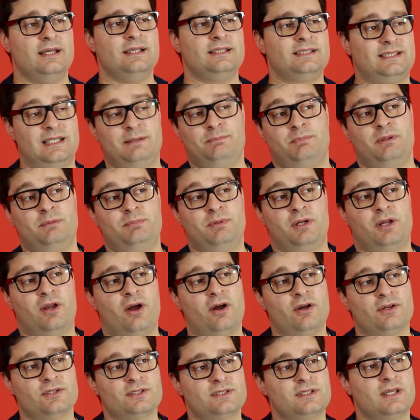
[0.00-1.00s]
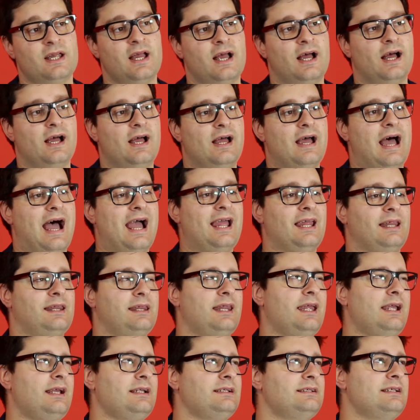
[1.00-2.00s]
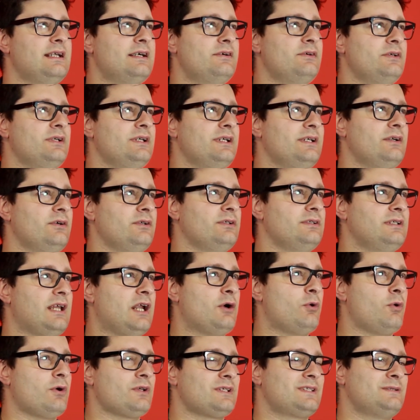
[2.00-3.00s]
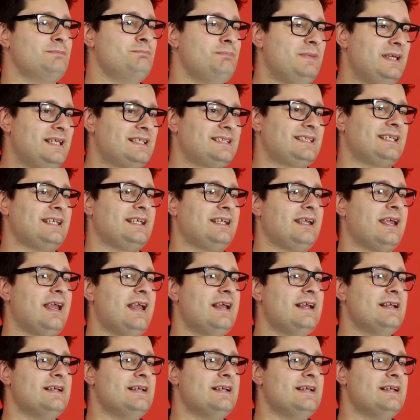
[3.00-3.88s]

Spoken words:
simply because I think there was missing